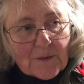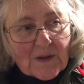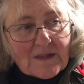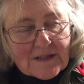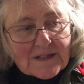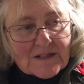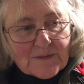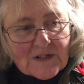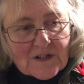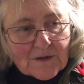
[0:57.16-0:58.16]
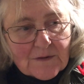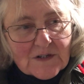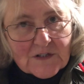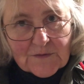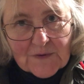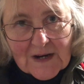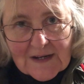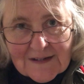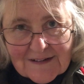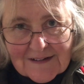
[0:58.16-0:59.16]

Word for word: well, he says, what you do is you write